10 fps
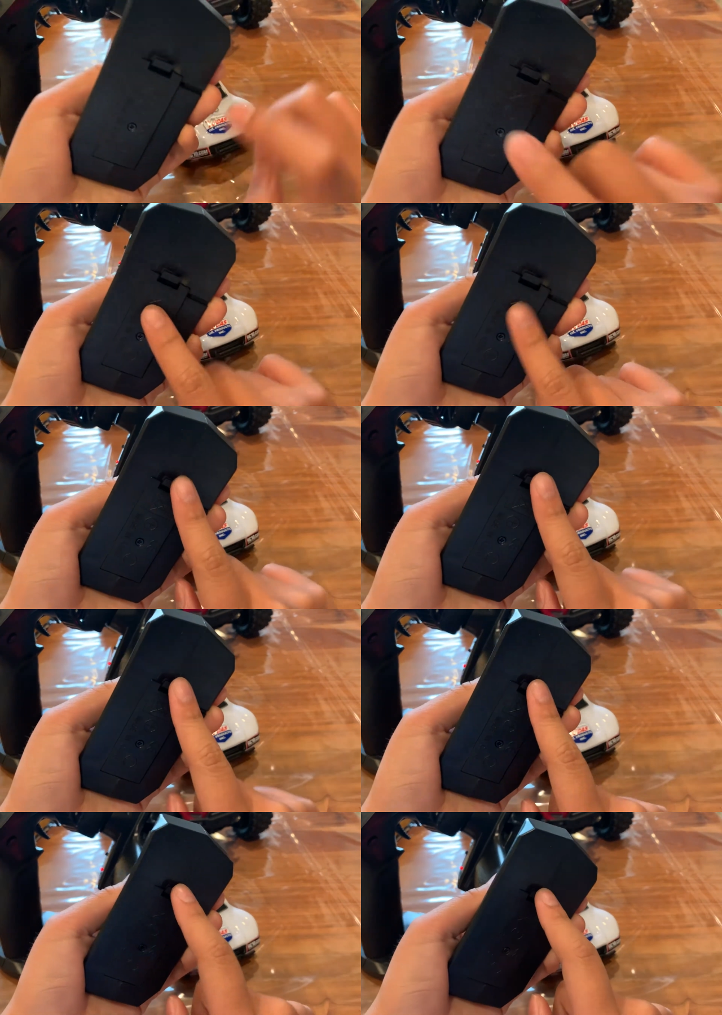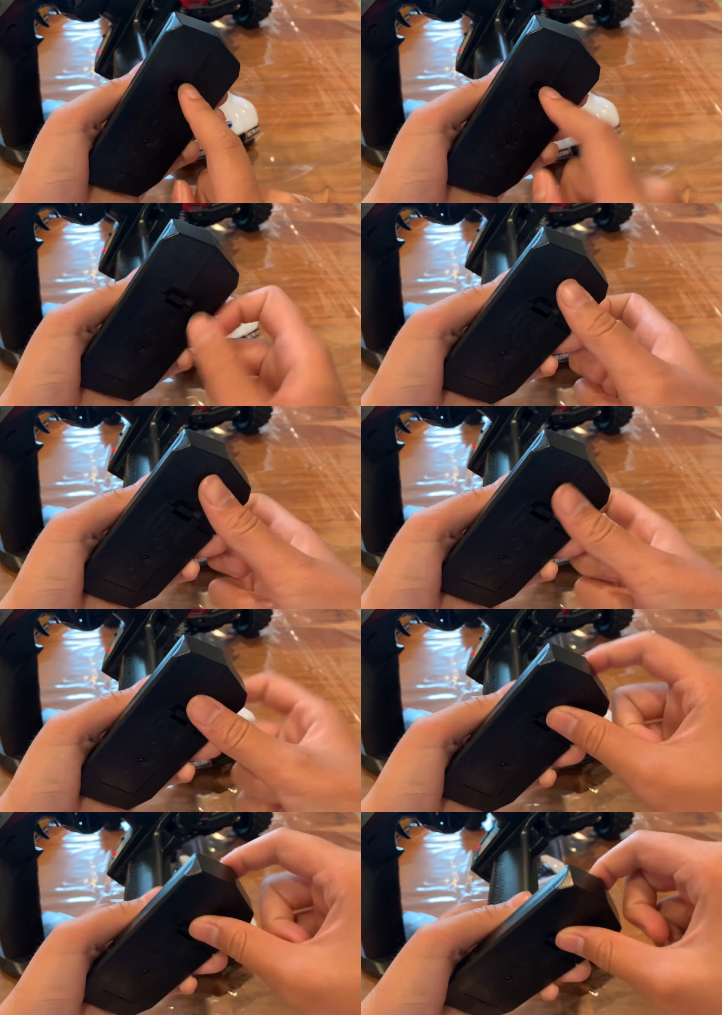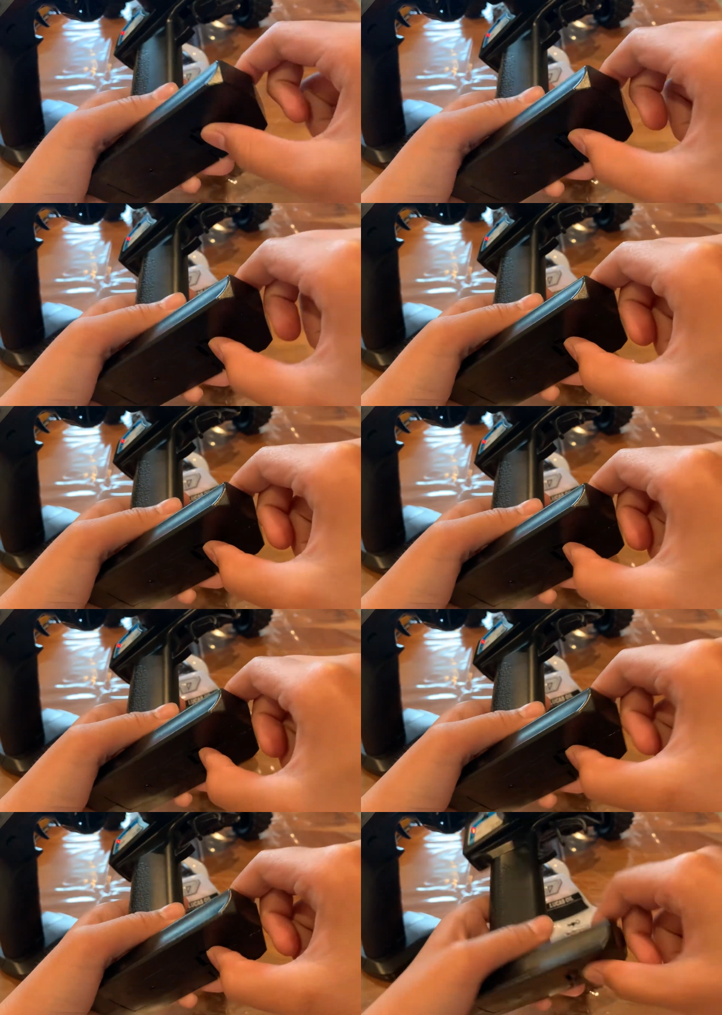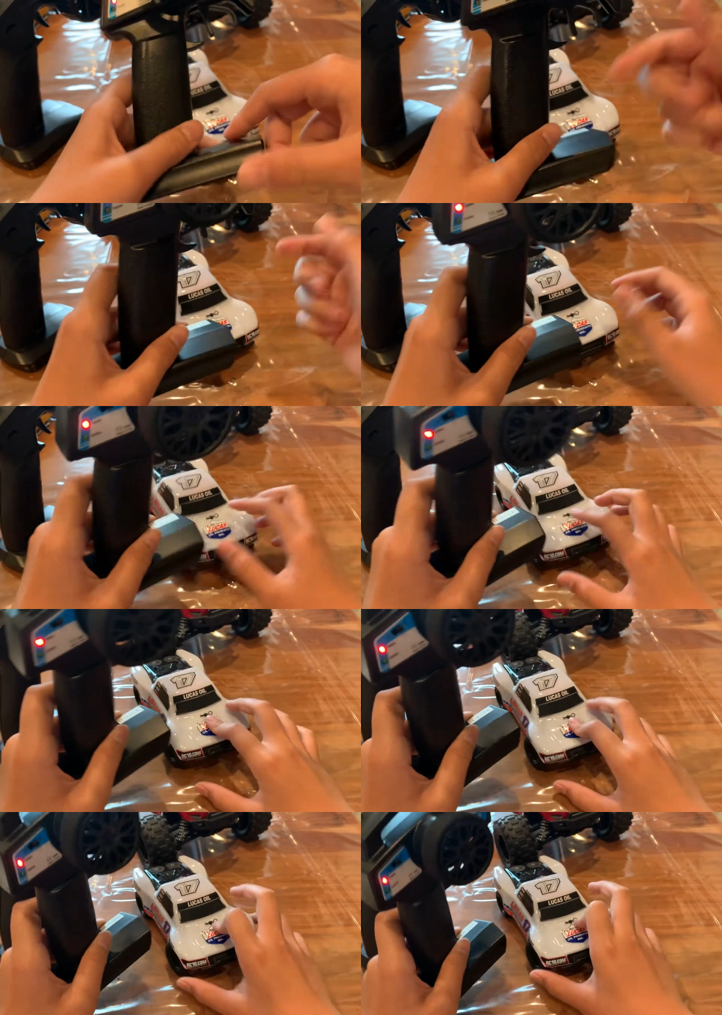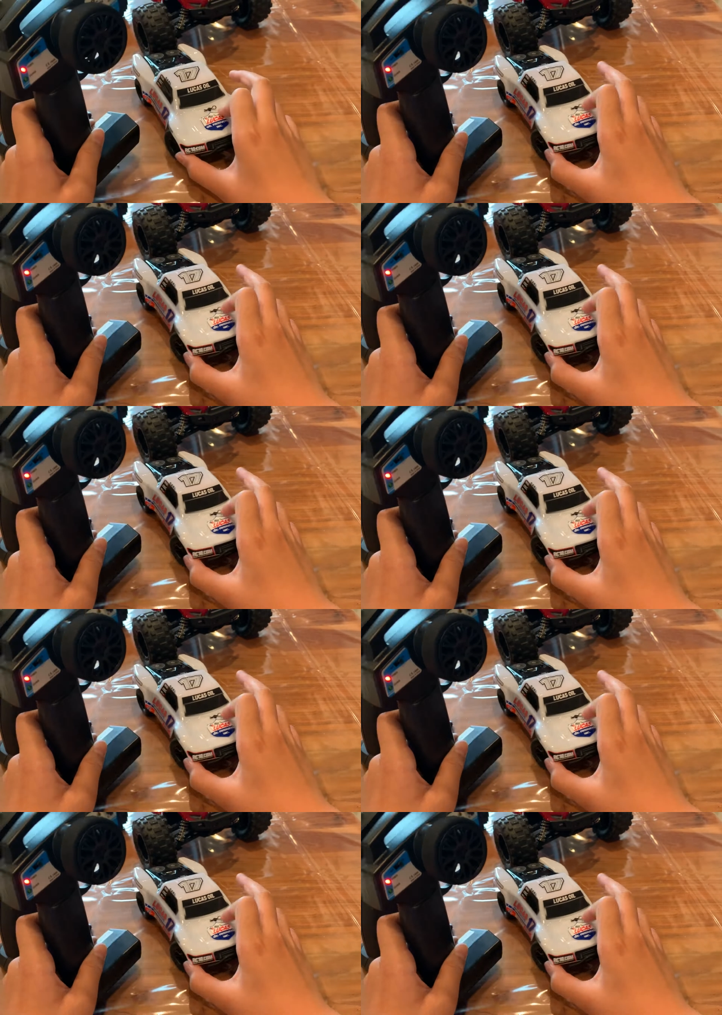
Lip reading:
Nobody's mouth can be seen.